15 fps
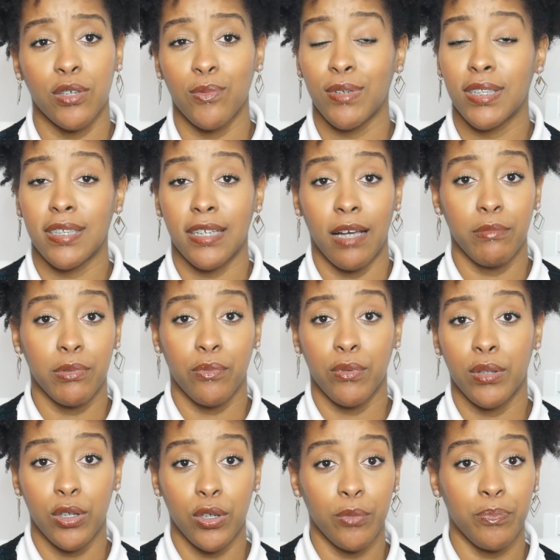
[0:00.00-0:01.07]
what times
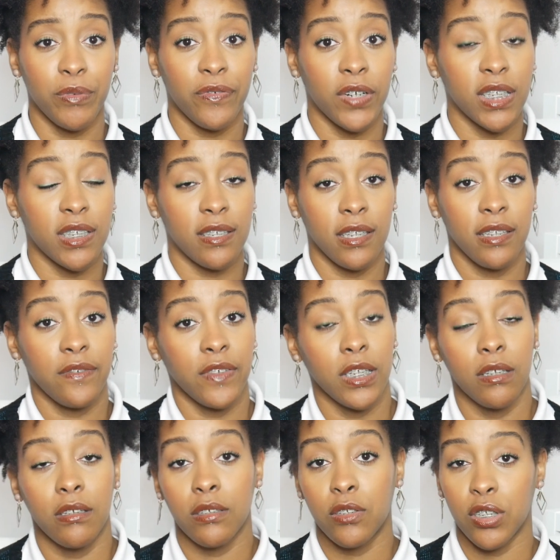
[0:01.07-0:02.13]
would you prefer to see the videos,